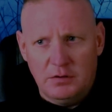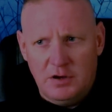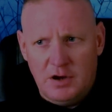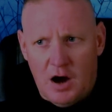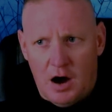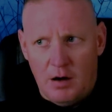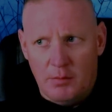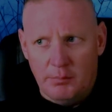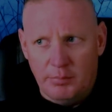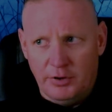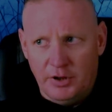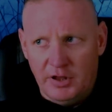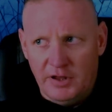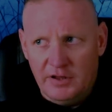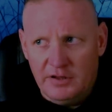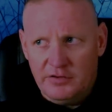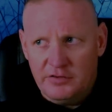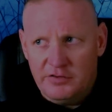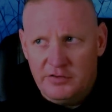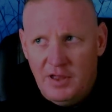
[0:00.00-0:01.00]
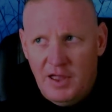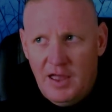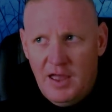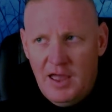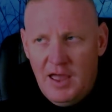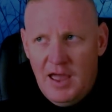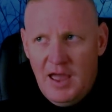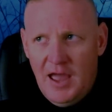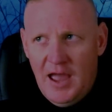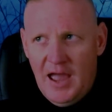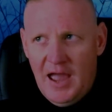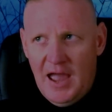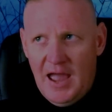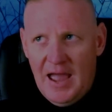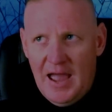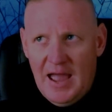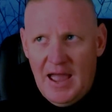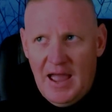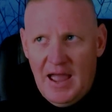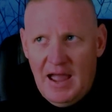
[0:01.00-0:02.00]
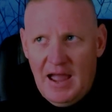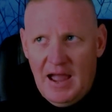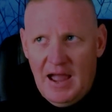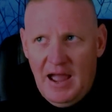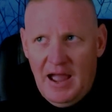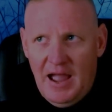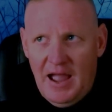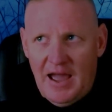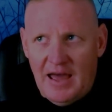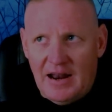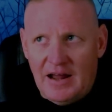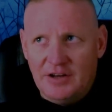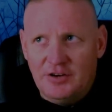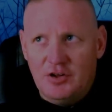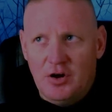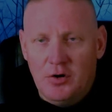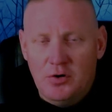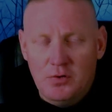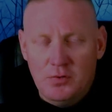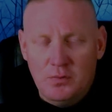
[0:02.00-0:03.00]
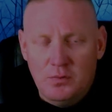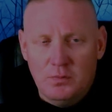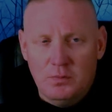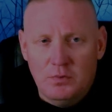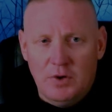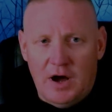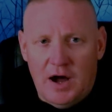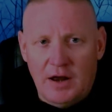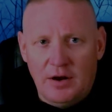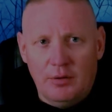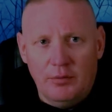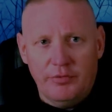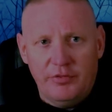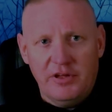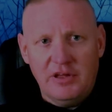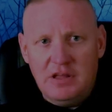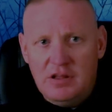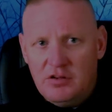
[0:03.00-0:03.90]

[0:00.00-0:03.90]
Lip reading: complex. And I don't think